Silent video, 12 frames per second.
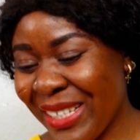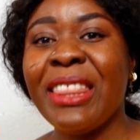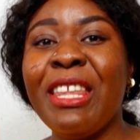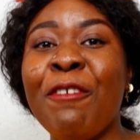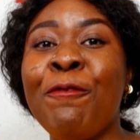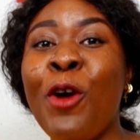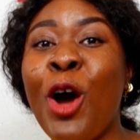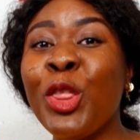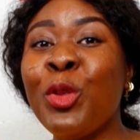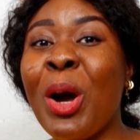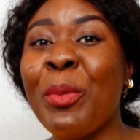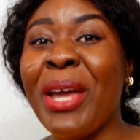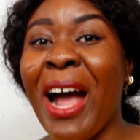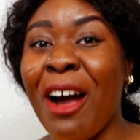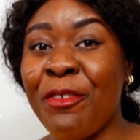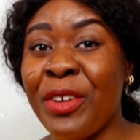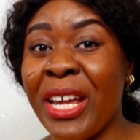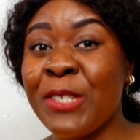The fourth one we
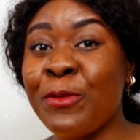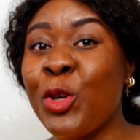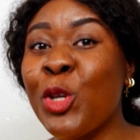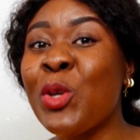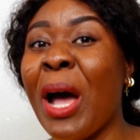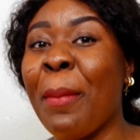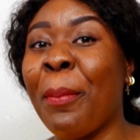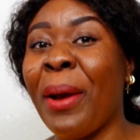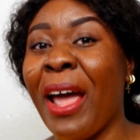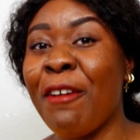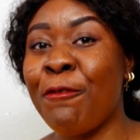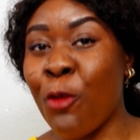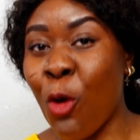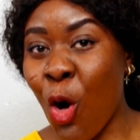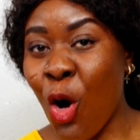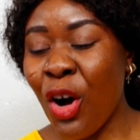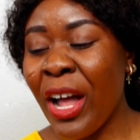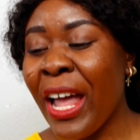have here is for you to apply
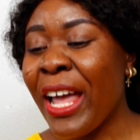for